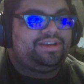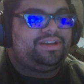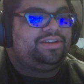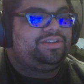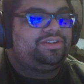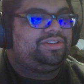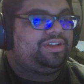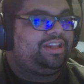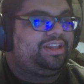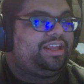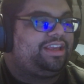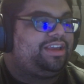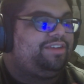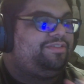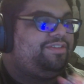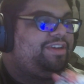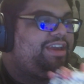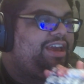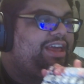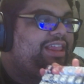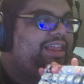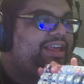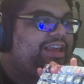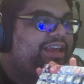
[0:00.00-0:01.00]
So if you
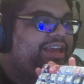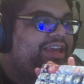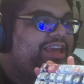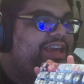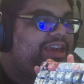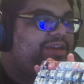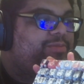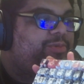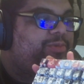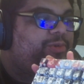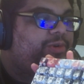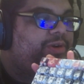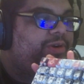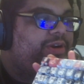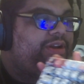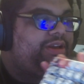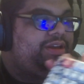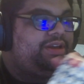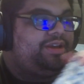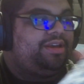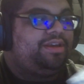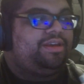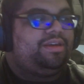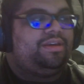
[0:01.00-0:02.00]
got a keyboard,
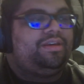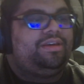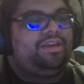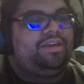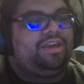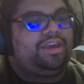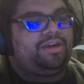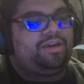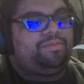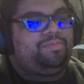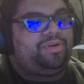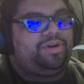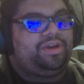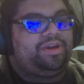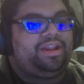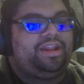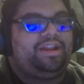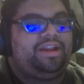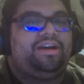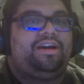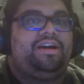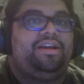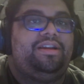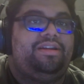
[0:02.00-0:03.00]
you could put it
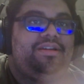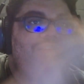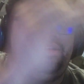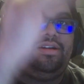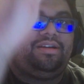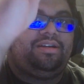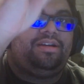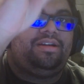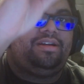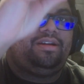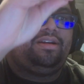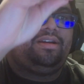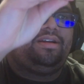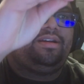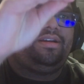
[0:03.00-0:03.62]
under